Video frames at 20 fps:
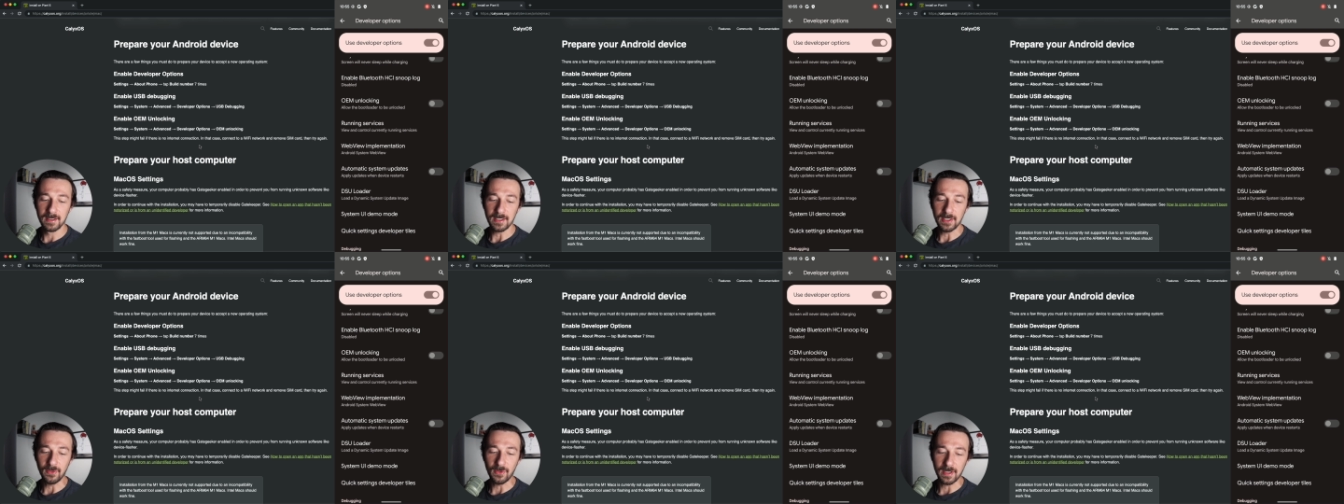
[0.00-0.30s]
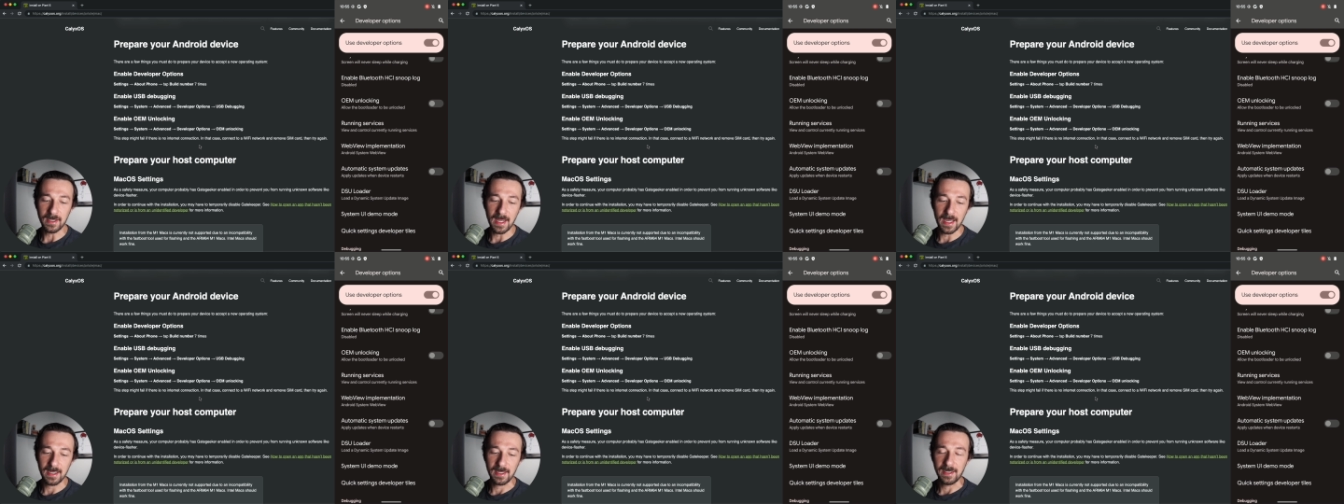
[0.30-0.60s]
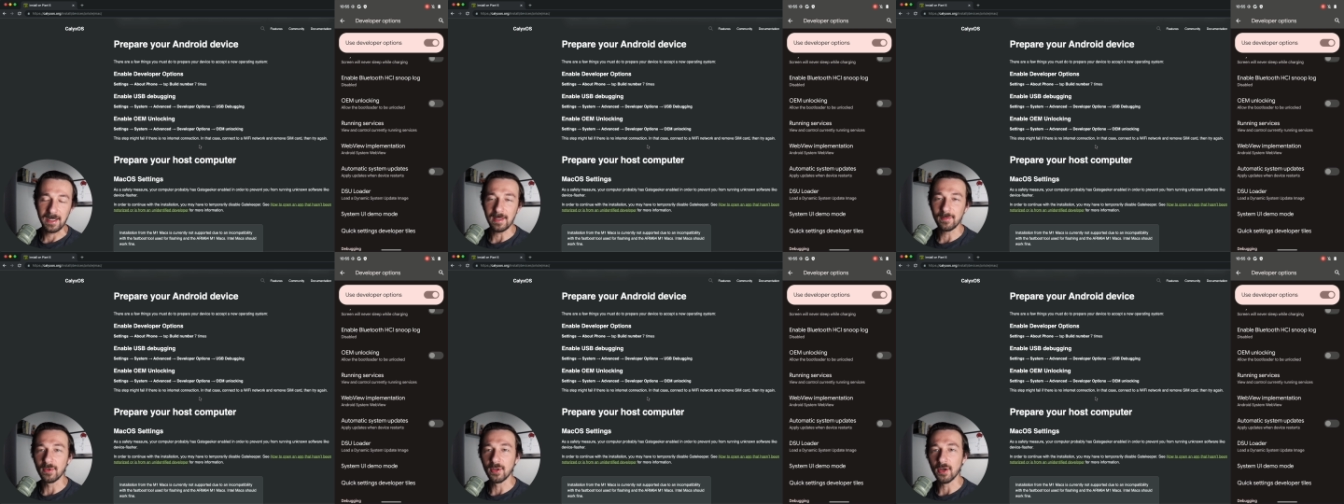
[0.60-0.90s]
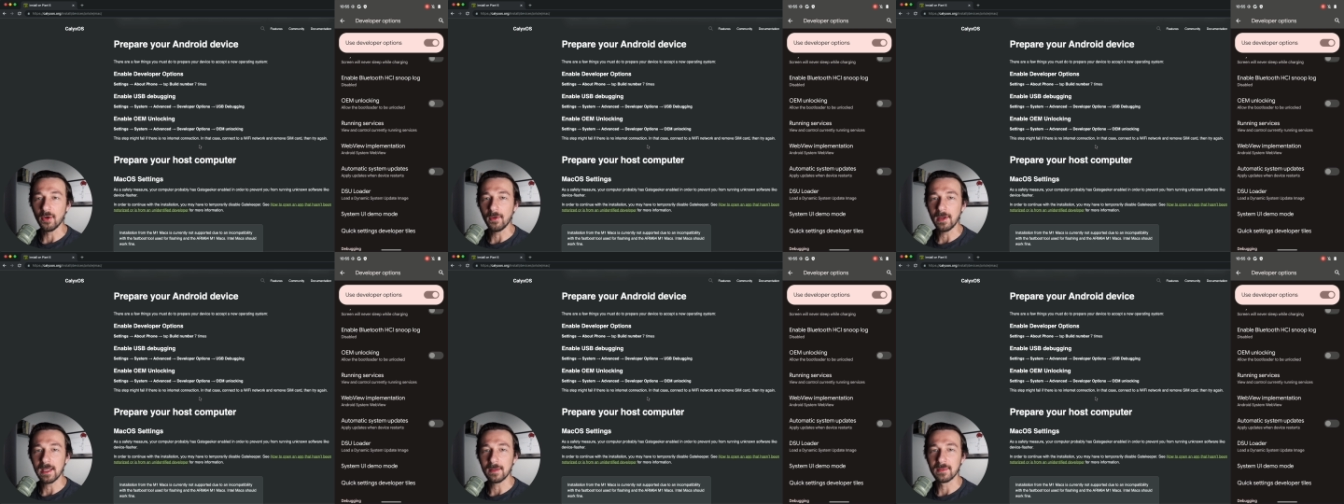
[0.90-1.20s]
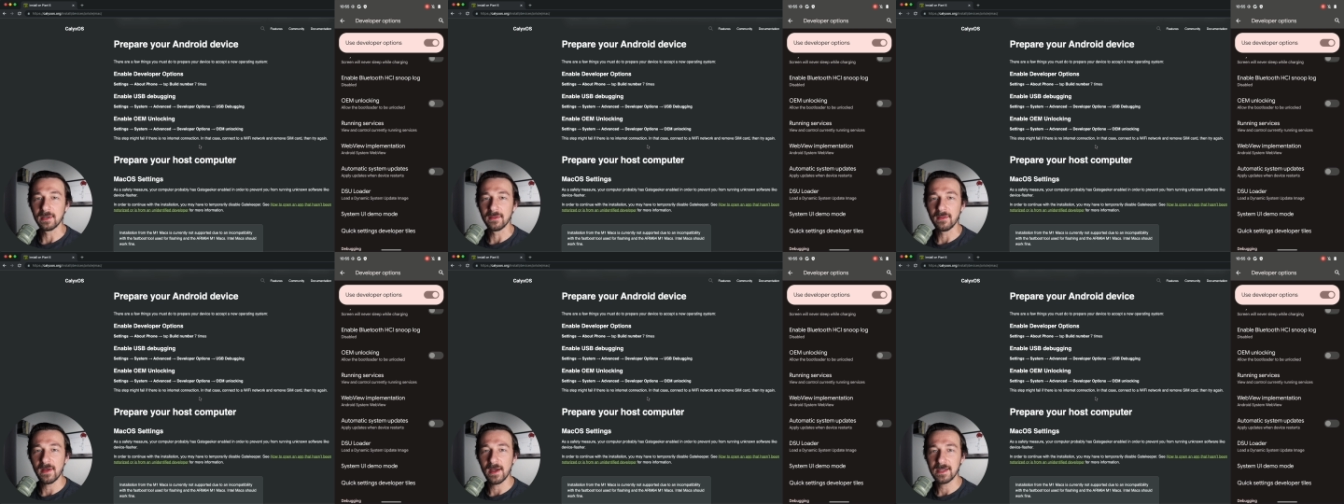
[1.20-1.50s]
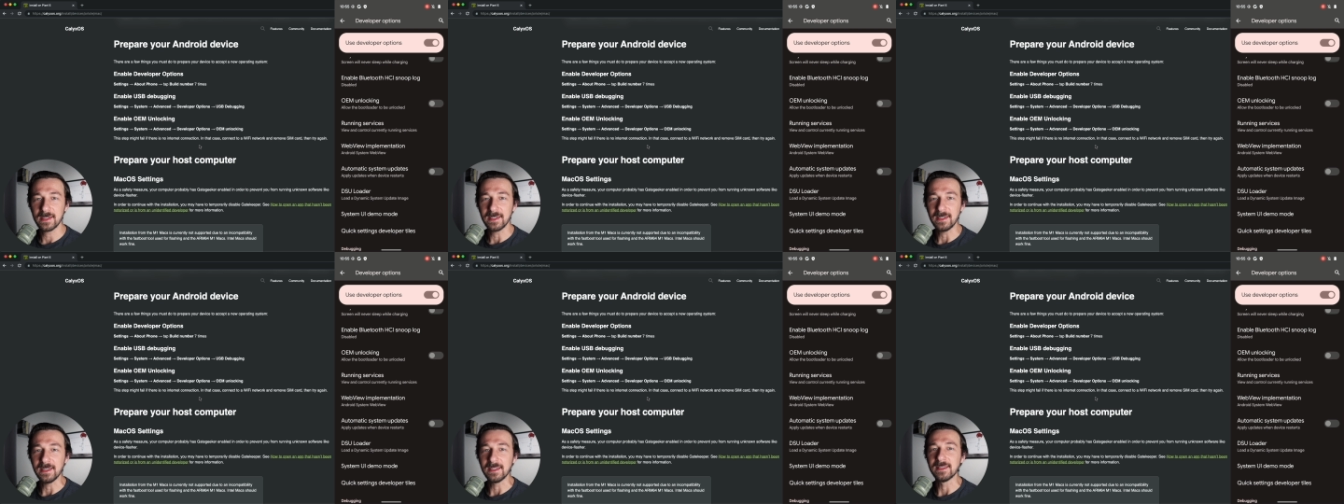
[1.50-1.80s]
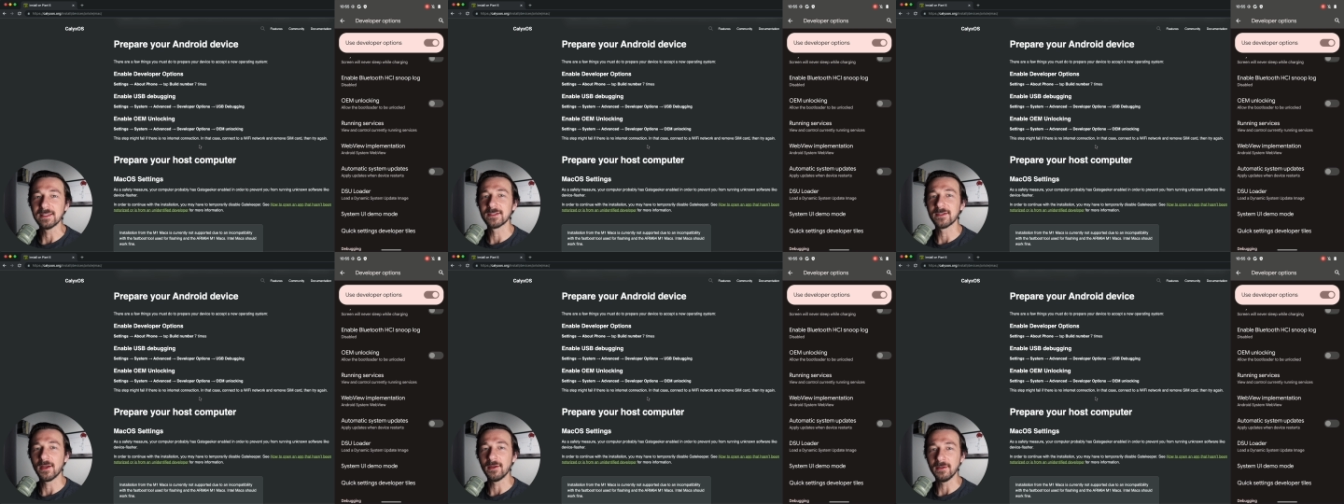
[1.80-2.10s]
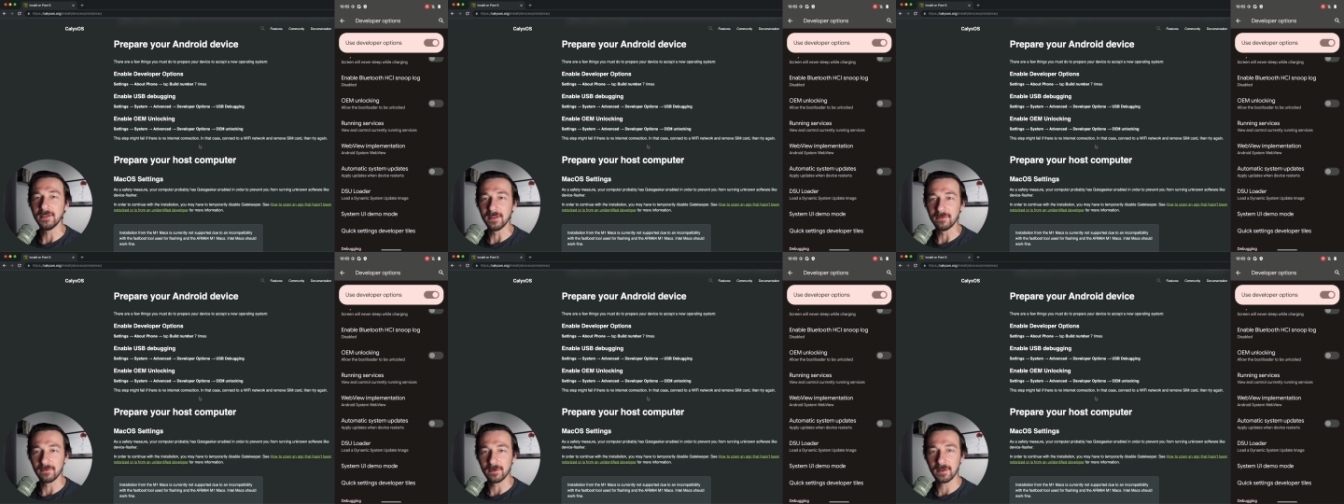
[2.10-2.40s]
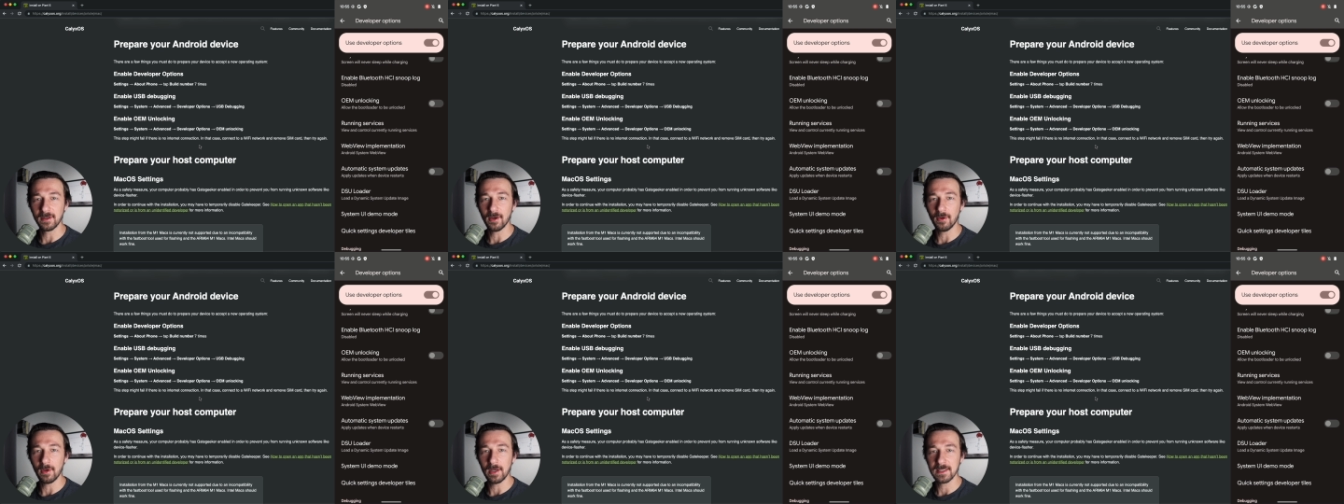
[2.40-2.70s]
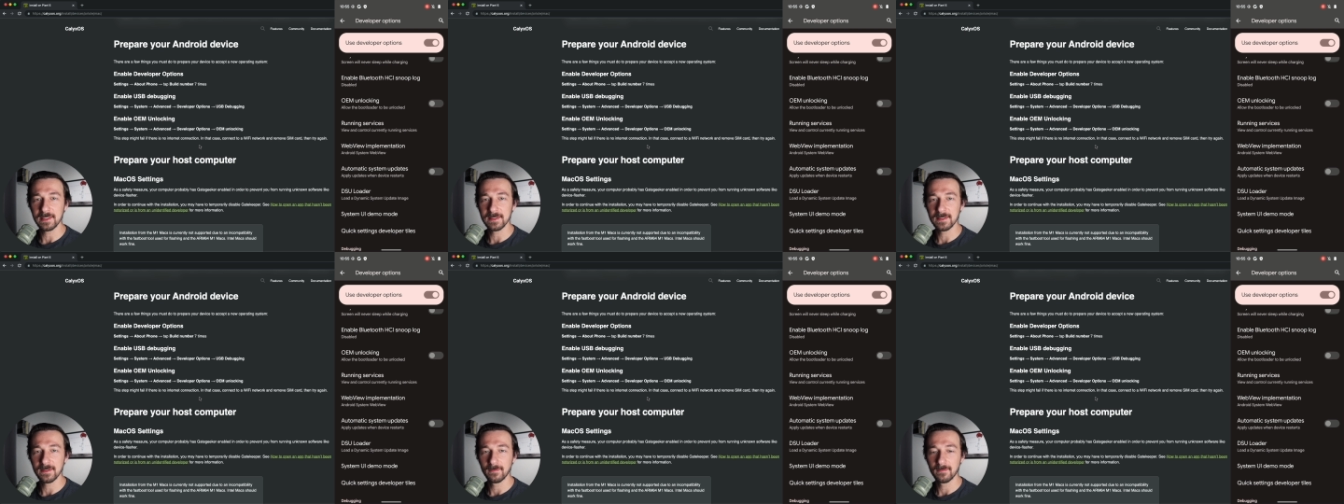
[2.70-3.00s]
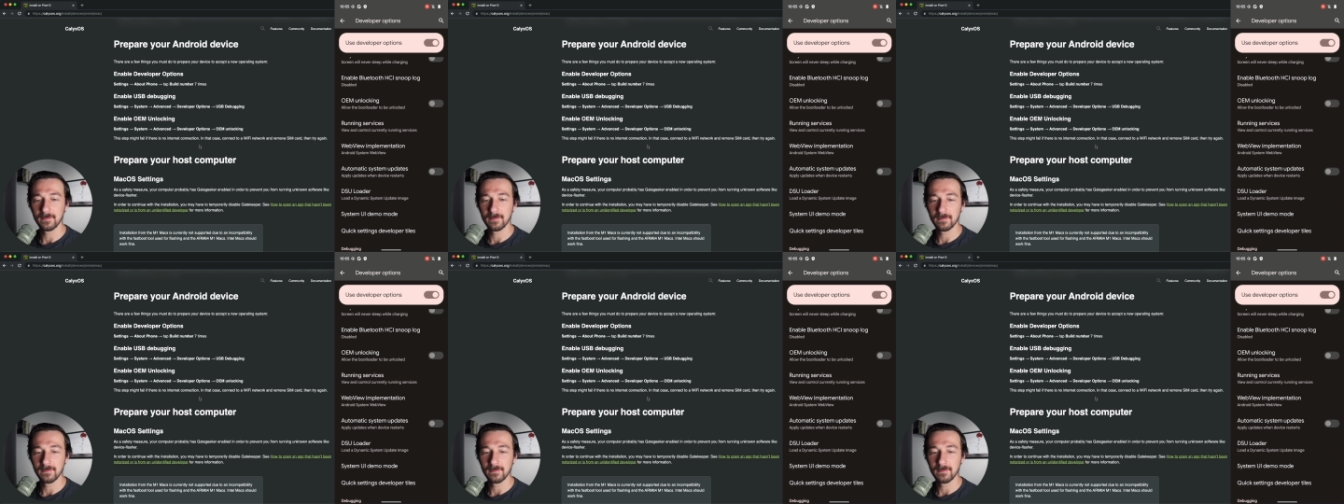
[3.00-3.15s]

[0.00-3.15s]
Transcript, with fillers: you cannot enable OEM unlocking and install a different OS.